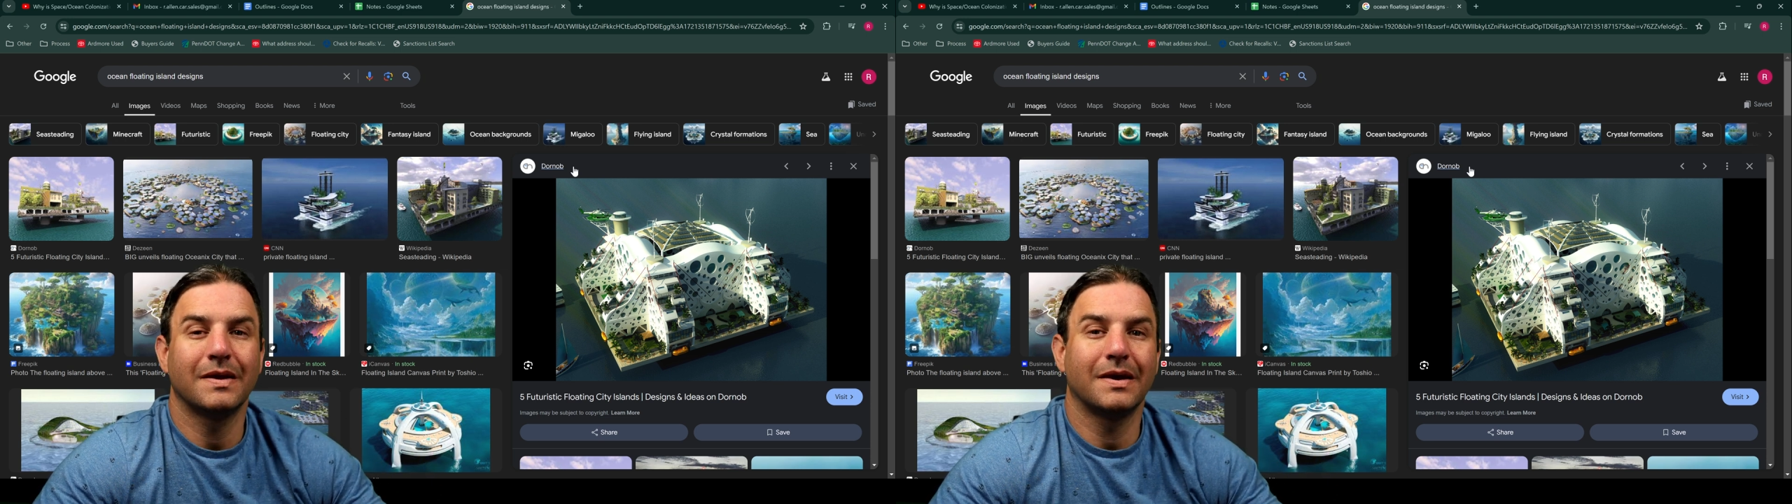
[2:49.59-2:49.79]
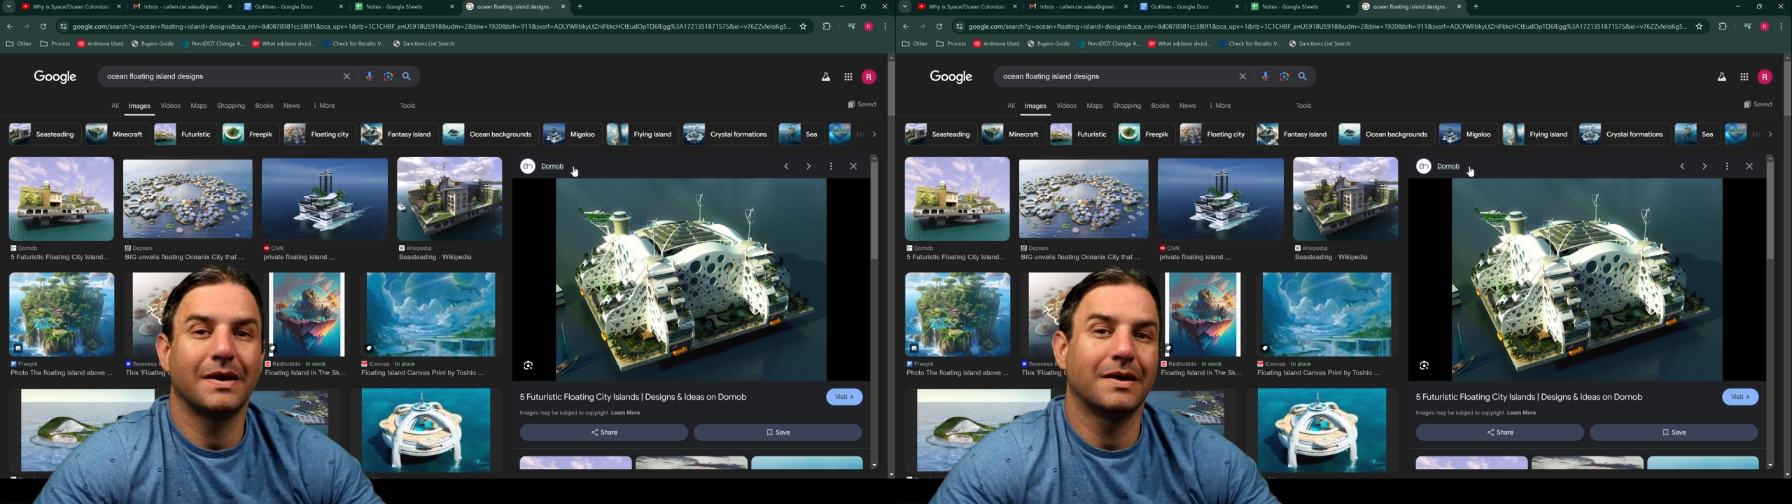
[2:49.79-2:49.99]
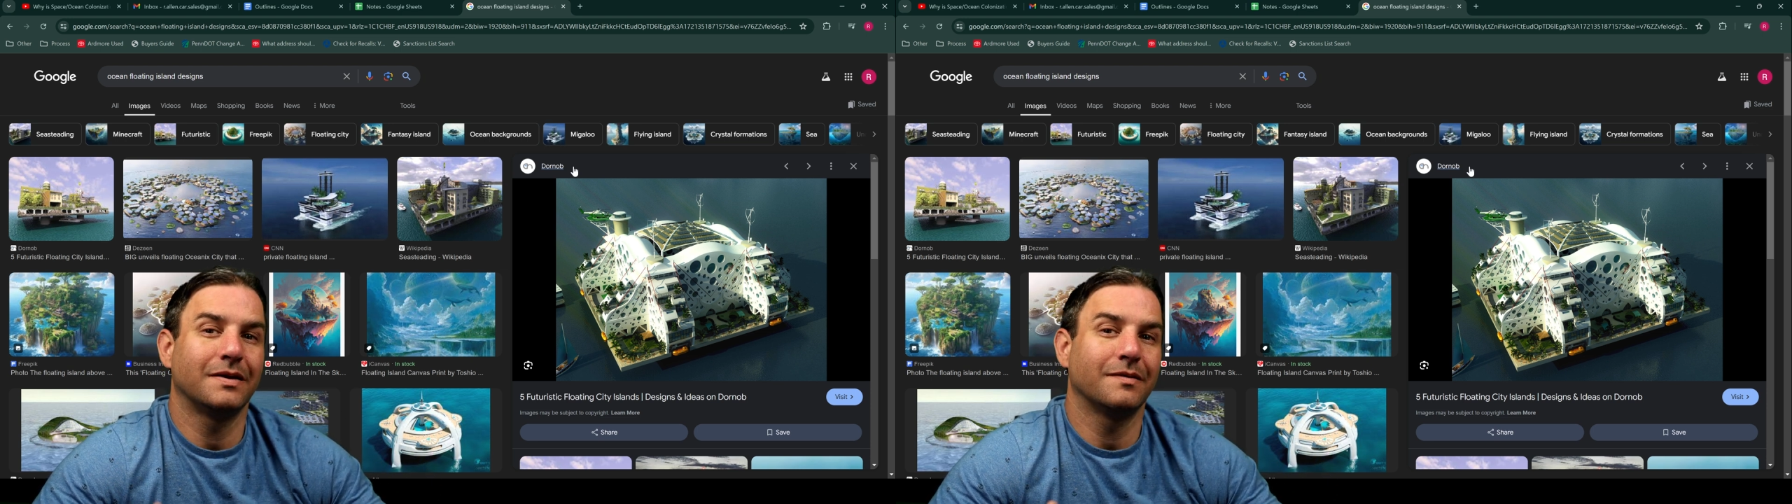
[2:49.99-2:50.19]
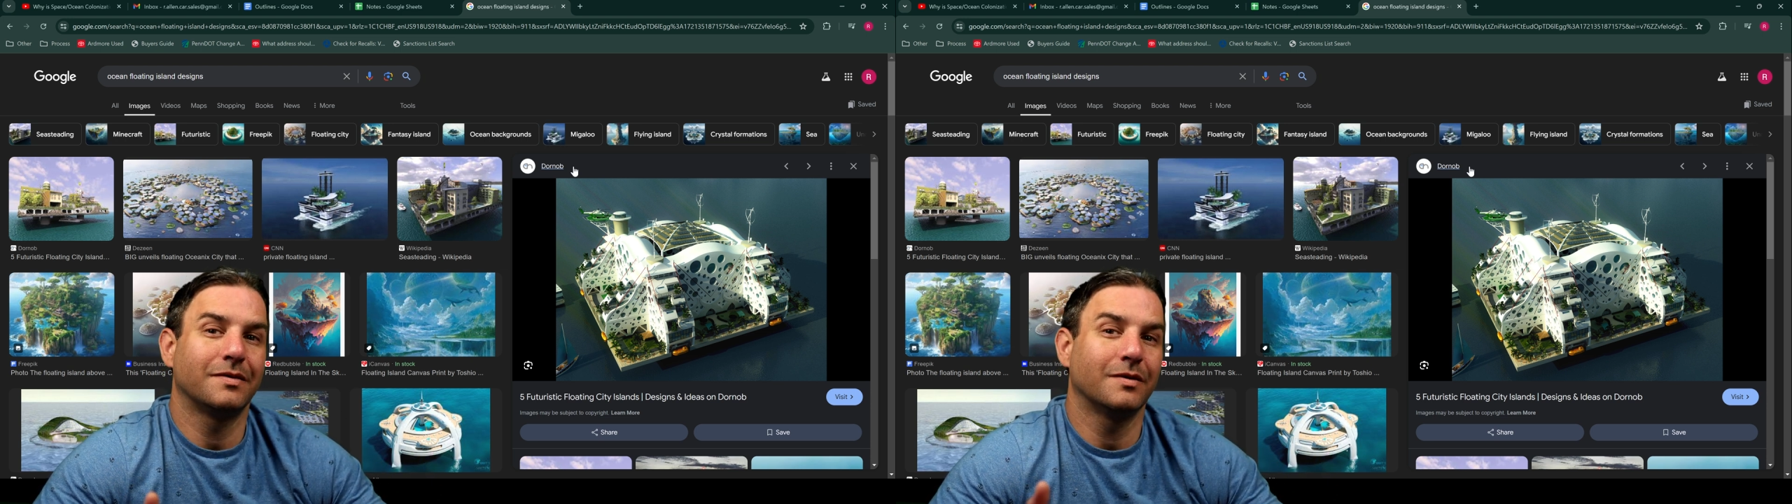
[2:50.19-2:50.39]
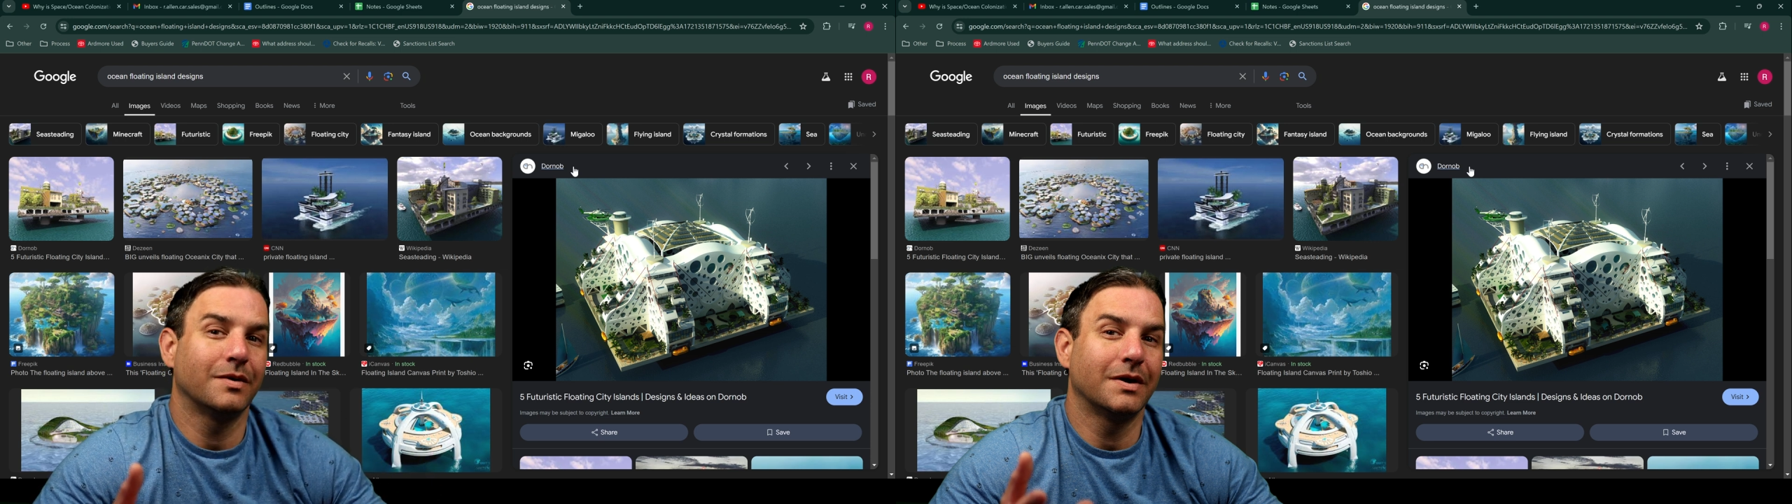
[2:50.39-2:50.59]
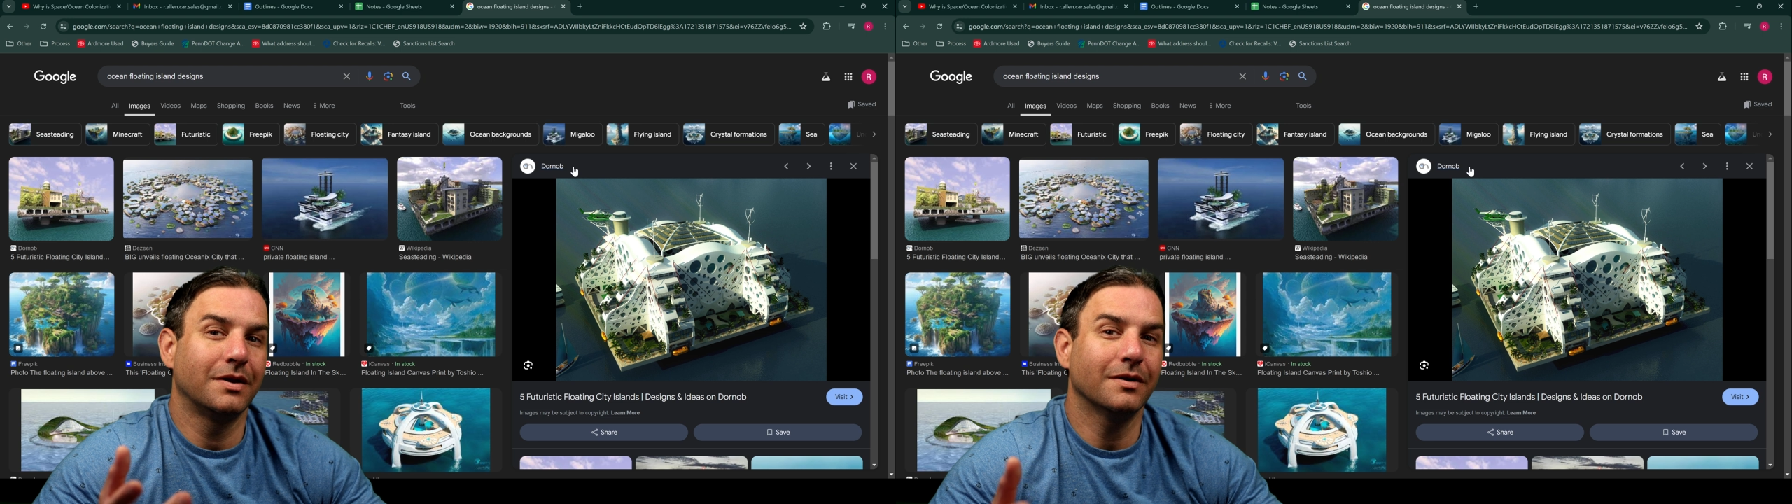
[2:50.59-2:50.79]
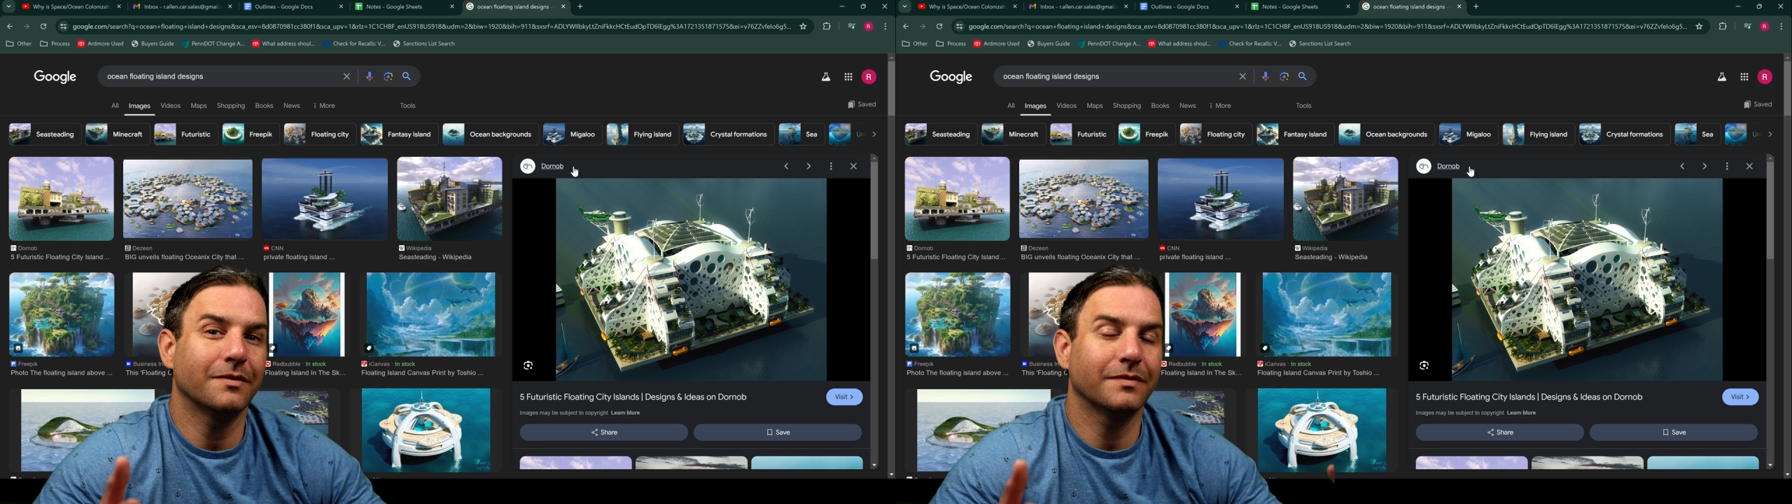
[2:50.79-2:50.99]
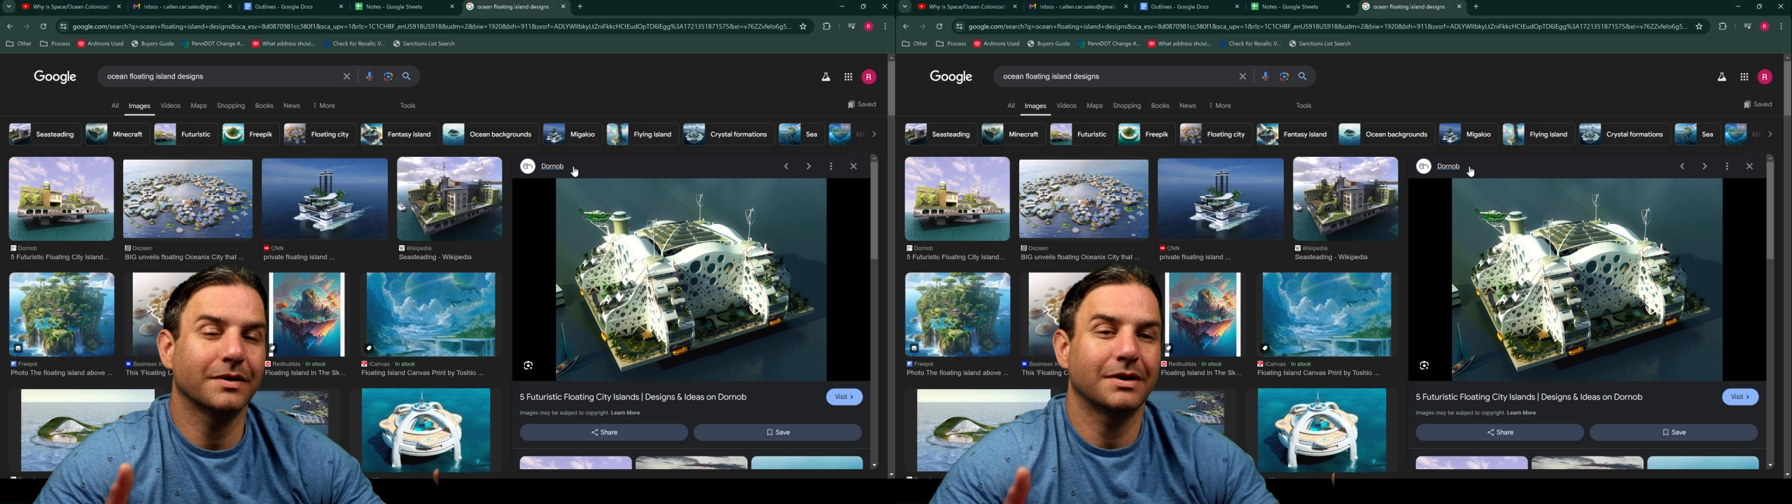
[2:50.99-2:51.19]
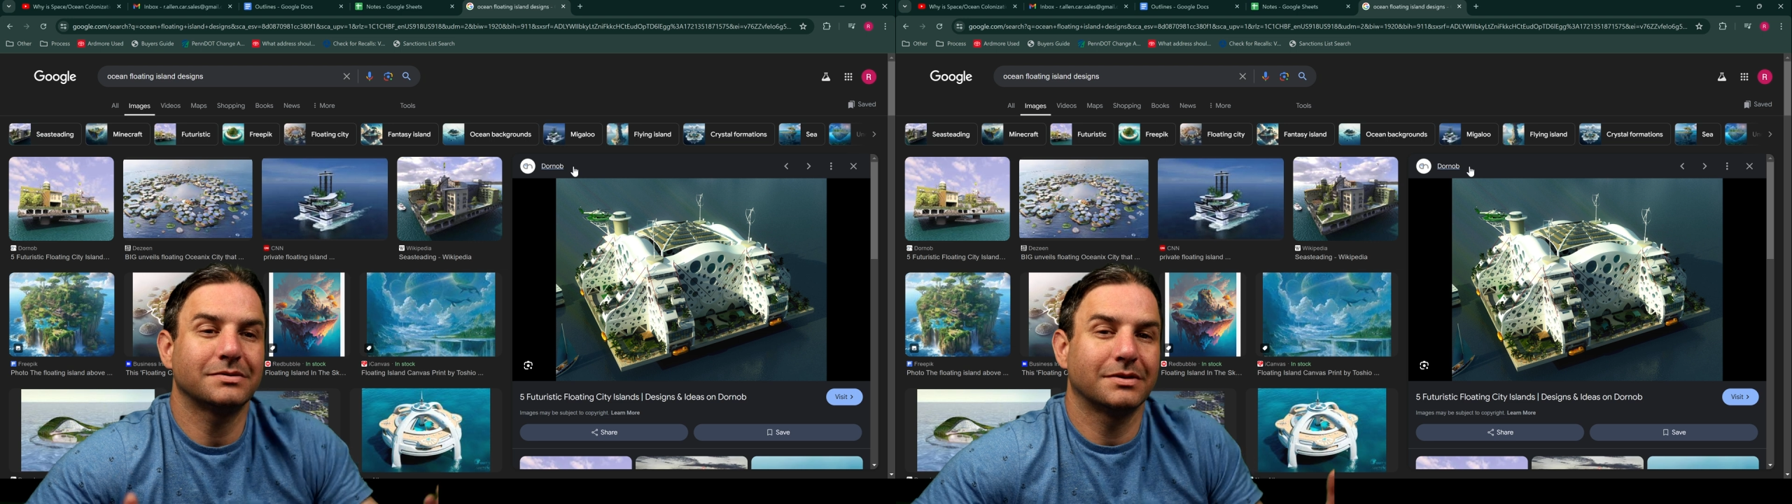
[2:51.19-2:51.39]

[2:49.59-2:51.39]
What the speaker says: And if they weigh enough less,